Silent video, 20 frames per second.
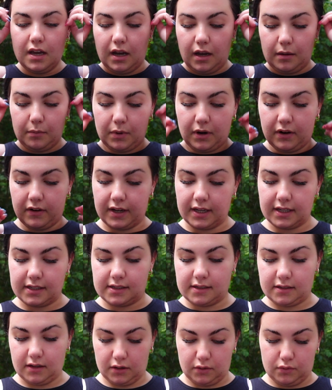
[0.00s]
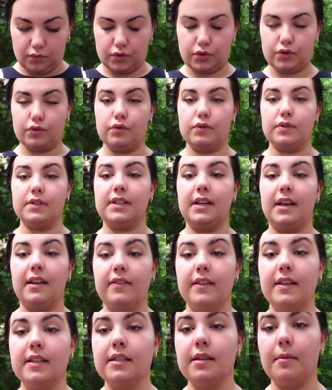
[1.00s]
I'm wearing cycle shorts
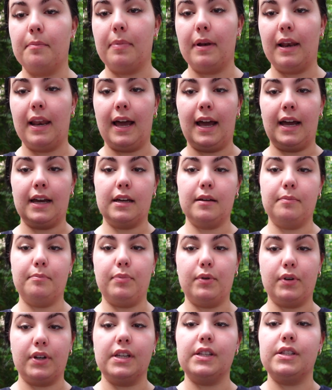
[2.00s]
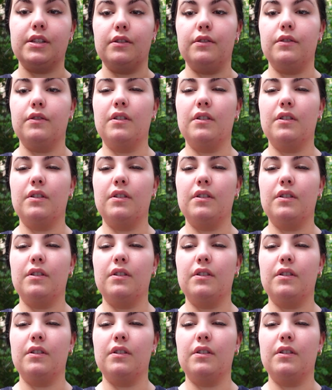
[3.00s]
and this black bodysuit.